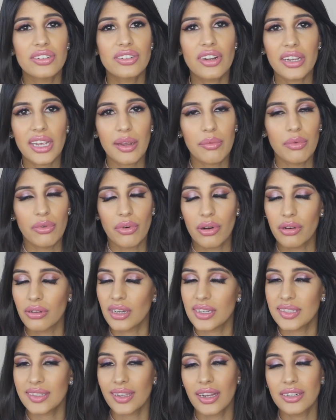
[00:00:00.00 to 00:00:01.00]
don't get me wrong,
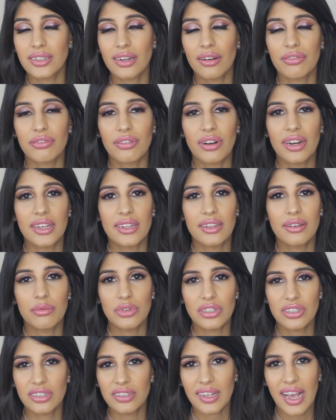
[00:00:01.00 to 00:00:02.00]
I signed up for it,
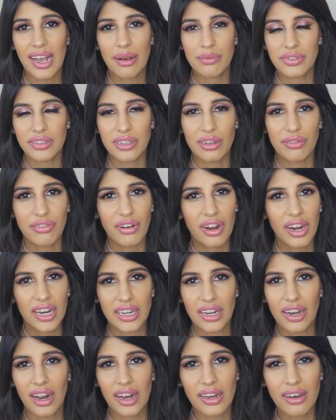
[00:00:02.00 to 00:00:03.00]
which is absolutely fine
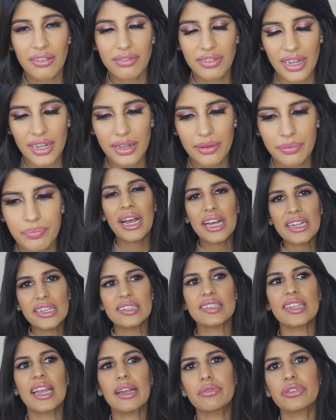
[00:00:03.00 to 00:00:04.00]
and I love it. But at the
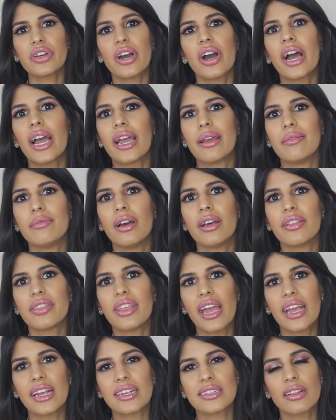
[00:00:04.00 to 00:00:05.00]
same time,
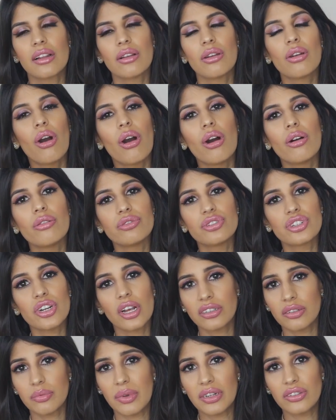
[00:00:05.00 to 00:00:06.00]
there is a lot of
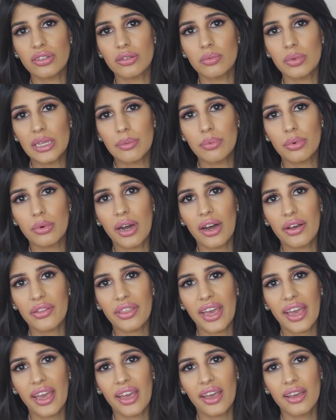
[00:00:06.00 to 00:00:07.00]
judgmental people out
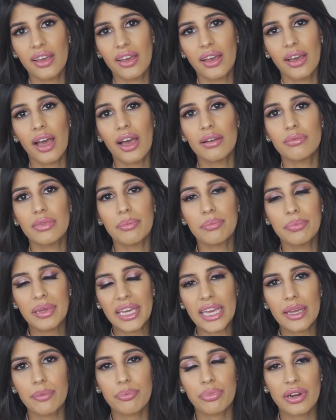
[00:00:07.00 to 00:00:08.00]
there. I mean,
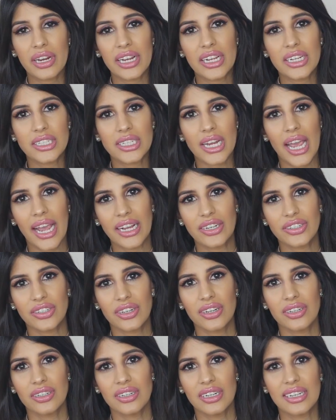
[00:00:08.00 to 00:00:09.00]
being British
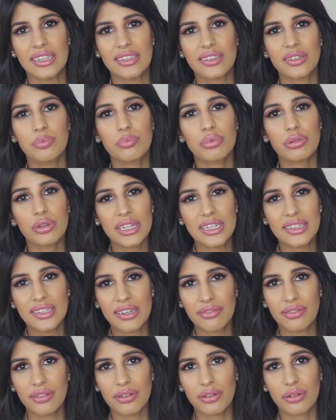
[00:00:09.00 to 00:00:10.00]
Asian is pretty
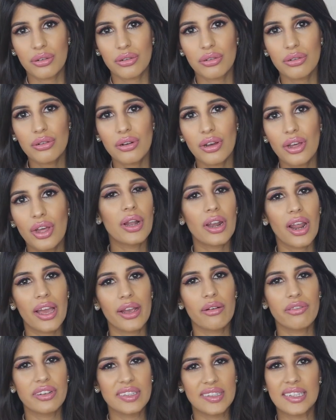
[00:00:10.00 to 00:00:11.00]
difficult, but like
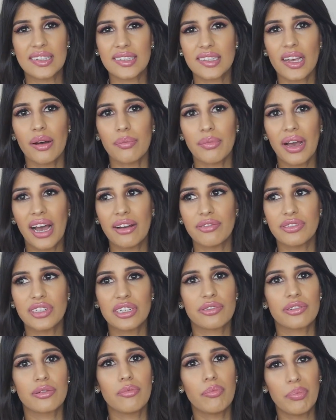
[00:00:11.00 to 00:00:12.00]
obviously some have
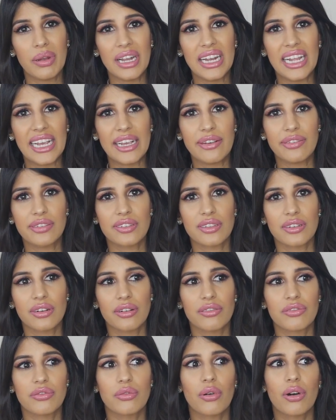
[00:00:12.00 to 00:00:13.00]
different beliefs
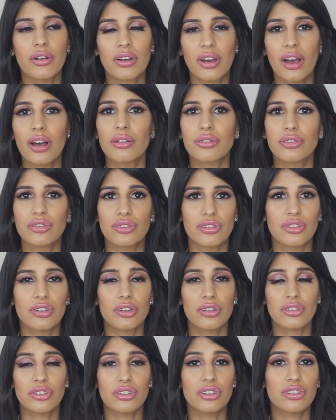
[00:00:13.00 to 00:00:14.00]
of what girls
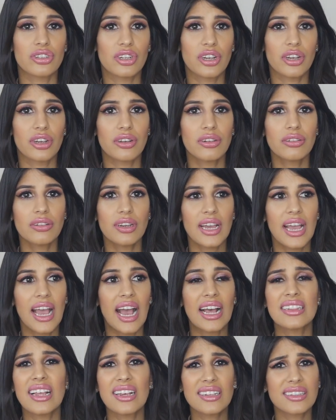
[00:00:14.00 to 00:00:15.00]
should do,
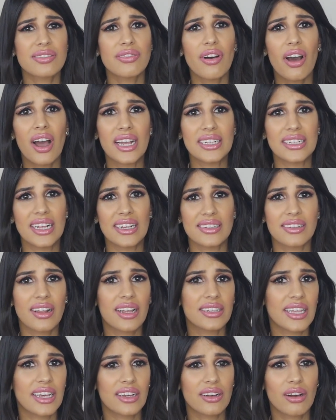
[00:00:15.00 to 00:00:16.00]
and that's fine. That's
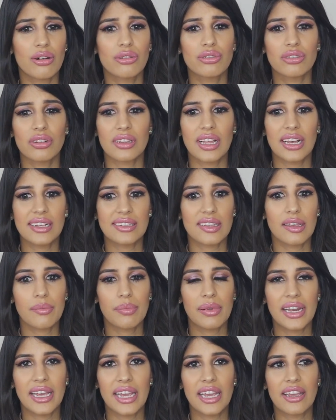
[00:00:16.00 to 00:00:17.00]
like their culture, that's their
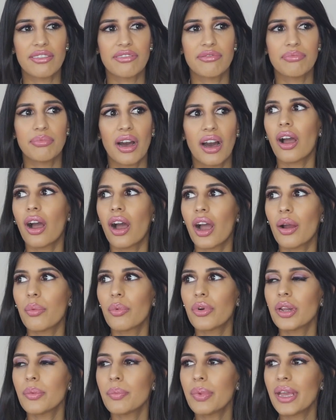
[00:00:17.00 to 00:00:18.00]
belief. But I
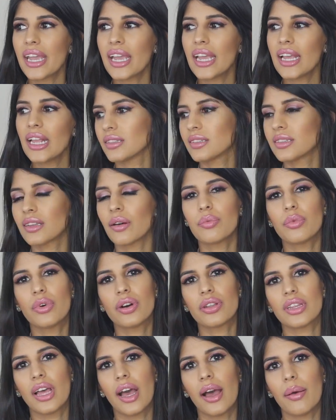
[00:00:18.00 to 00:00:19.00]
want to be
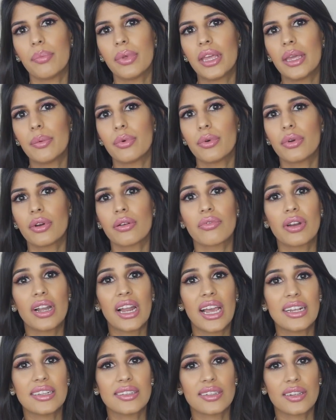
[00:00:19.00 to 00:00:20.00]
someone that people can
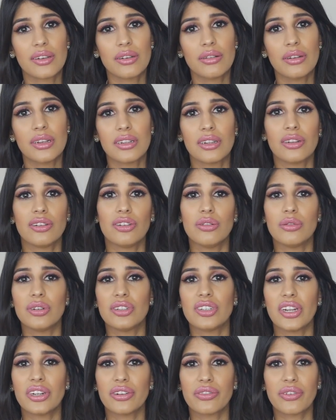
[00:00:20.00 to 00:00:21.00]
relate to in the newer
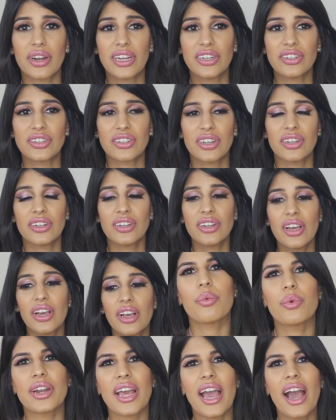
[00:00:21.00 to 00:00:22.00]
generation. I
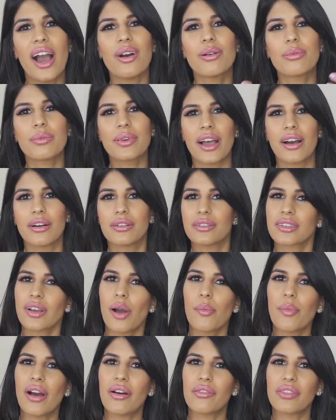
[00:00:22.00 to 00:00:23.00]
want to help girls
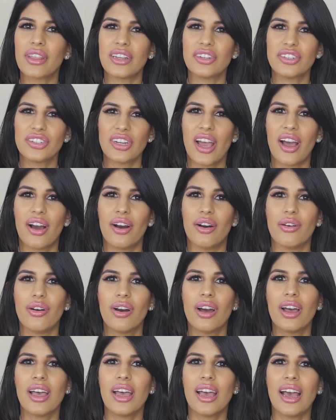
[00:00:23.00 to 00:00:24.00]
come out their shell
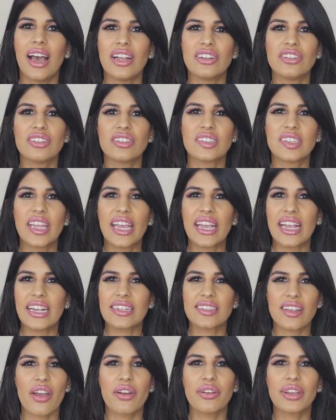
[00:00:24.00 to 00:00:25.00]
and just think
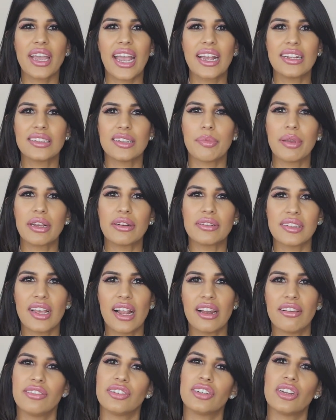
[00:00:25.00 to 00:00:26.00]
it's okay to be on
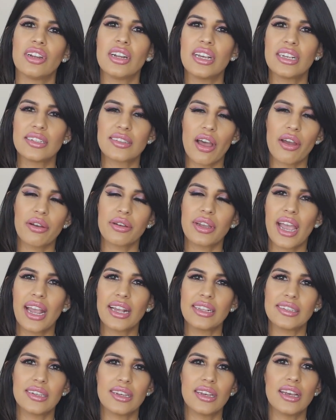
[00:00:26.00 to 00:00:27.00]
television, it's
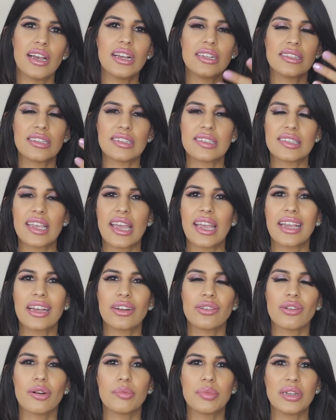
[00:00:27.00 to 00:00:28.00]
okay to sing
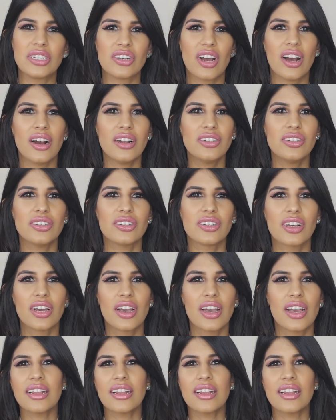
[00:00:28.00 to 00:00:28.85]
and not be judged.